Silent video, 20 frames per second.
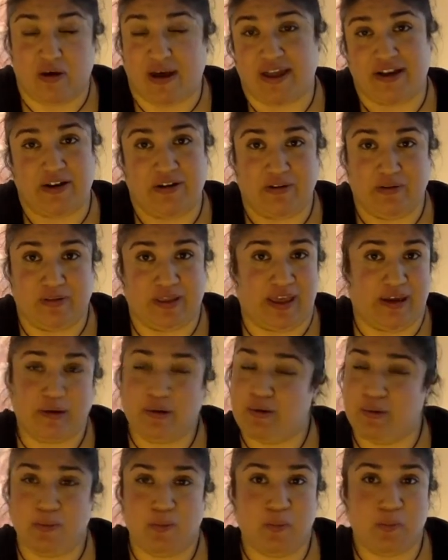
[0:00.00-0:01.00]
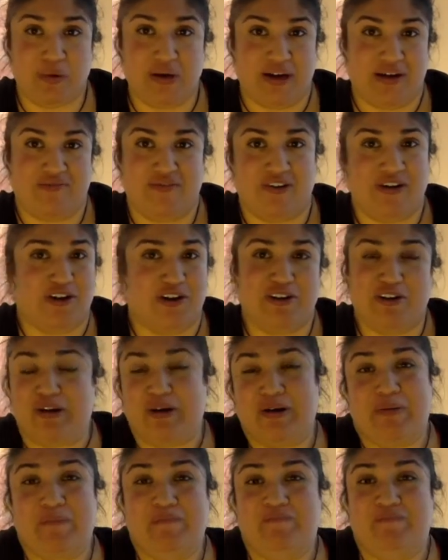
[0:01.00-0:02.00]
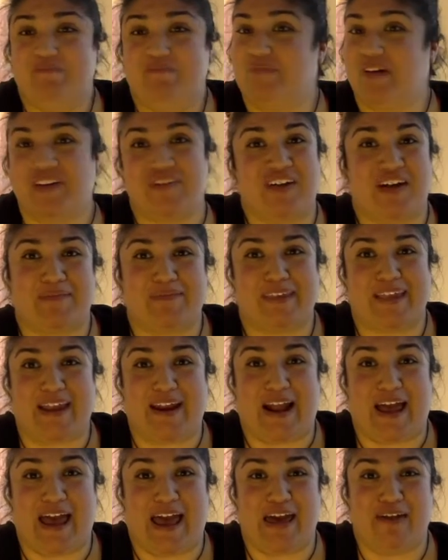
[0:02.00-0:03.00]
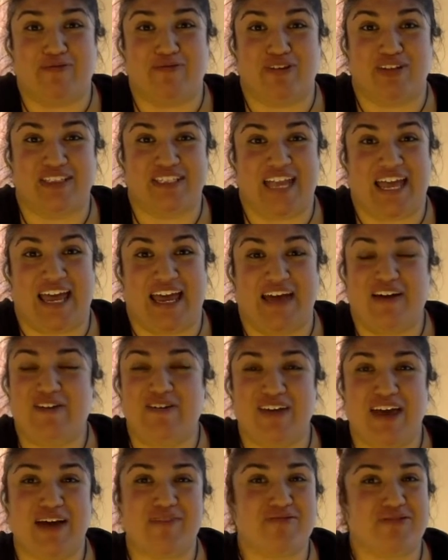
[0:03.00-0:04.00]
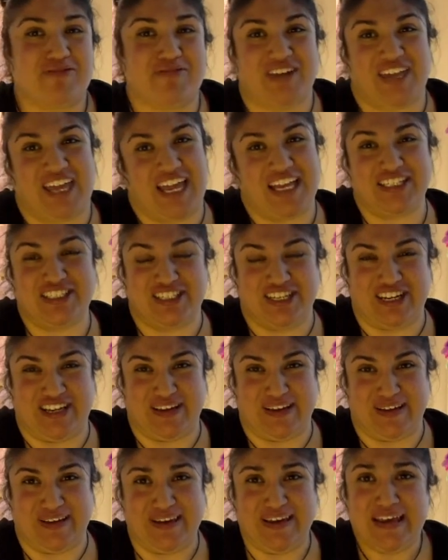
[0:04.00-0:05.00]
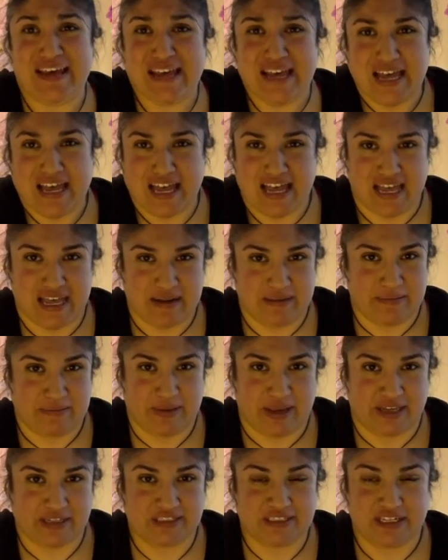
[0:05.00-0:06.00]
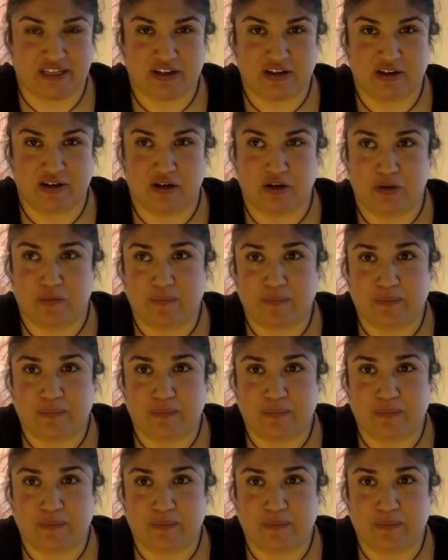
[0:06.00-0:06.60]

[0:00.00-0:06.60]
I know, like, whenever my family and I would say, "Oh yeah, we're vacationing in Mexico."